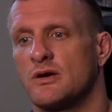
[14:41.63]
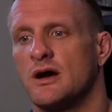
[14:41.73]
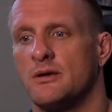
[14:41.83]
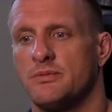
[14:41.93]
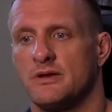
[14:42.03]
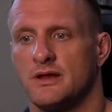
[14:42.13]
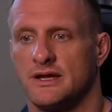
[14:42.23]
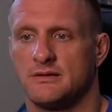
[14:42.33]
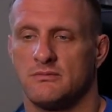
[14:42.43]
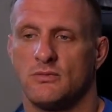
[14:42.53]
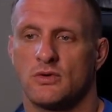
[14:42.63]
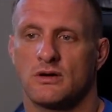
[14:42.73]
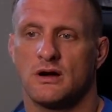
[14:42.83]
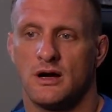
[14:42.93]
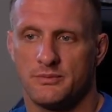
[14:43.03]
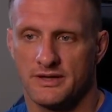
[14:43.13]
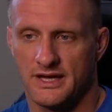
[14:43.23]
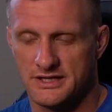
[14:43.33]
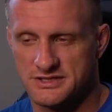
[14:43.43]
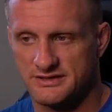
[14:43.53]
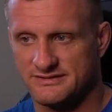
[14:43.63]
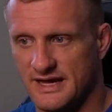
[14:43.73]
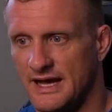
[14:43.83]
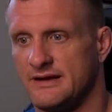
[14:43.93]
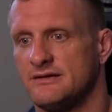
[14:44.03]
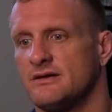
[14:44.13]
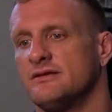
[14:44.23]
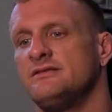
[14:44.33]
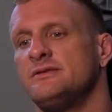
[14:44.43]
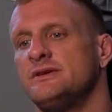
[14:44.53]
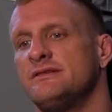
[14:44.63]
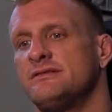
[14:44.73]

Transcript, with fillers: complications added onto it.